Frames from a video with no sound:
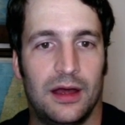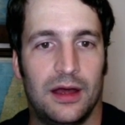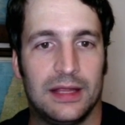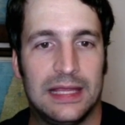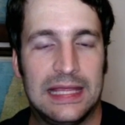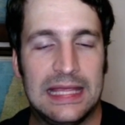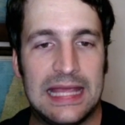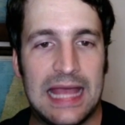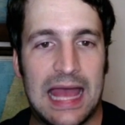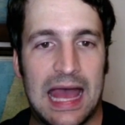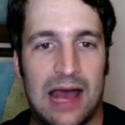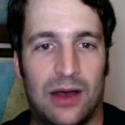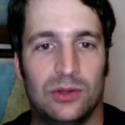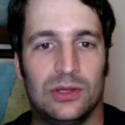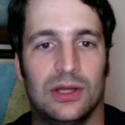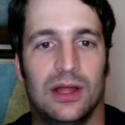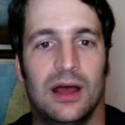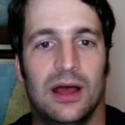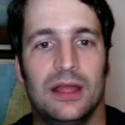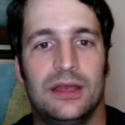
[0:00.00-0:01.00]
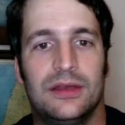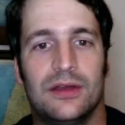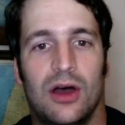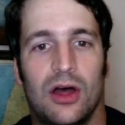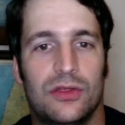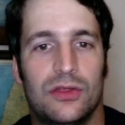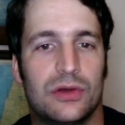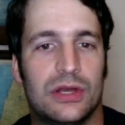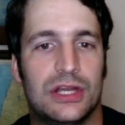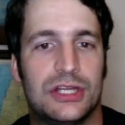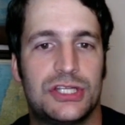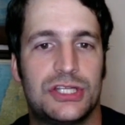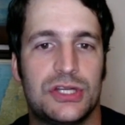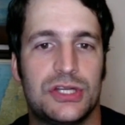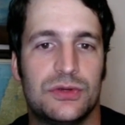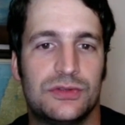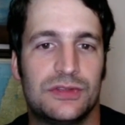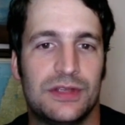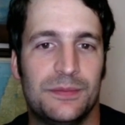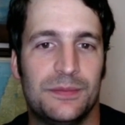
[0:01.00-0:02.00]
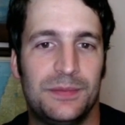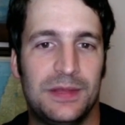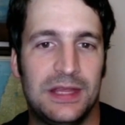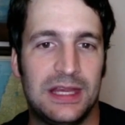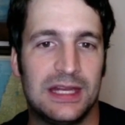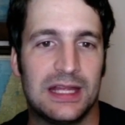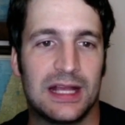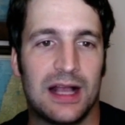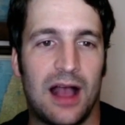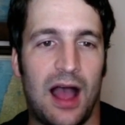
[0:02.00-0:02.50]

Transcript: he outlined other issues impeding